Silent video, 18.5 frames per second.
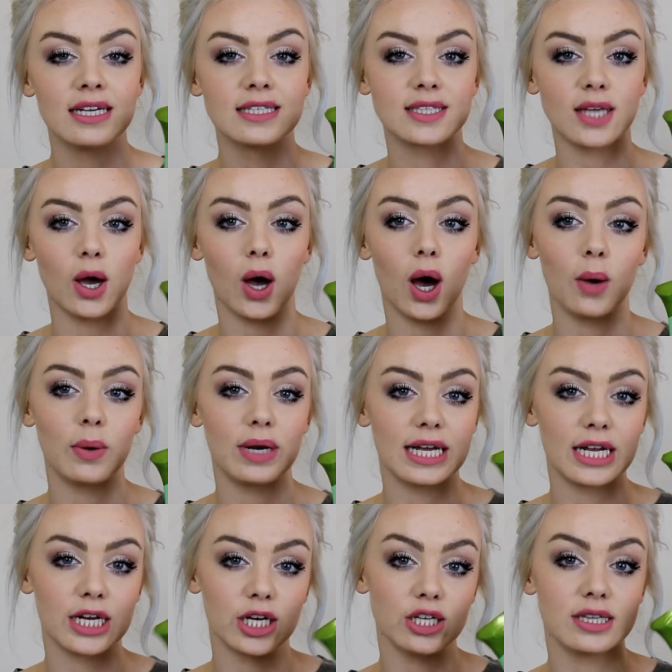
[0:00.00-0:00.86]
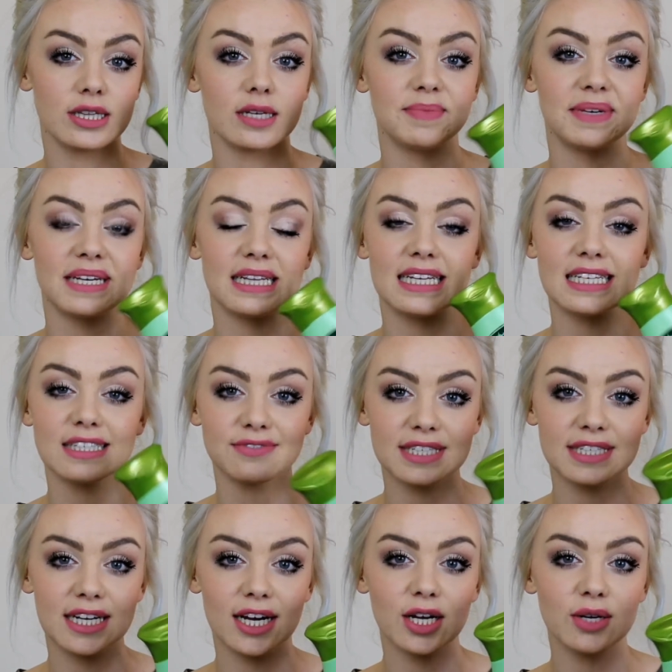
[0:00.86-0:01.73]
so I will include them in
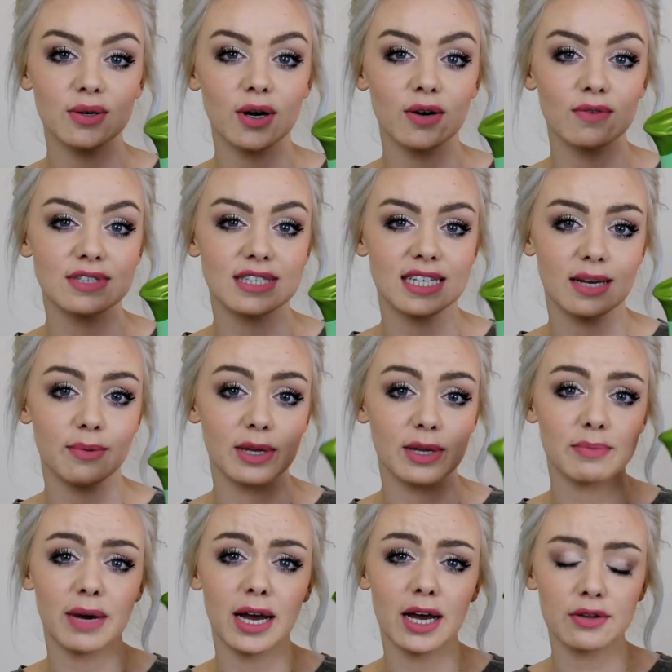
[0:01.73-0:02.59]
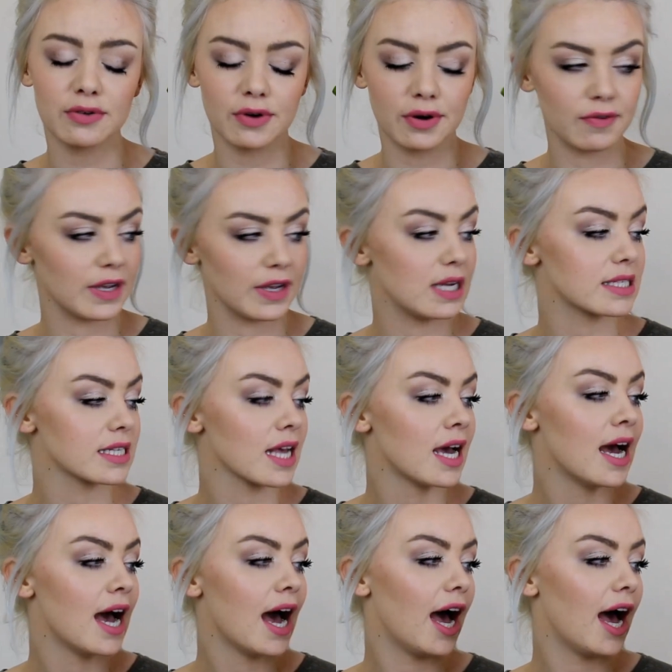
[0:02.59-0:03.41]
this video, obviously with my other reviews.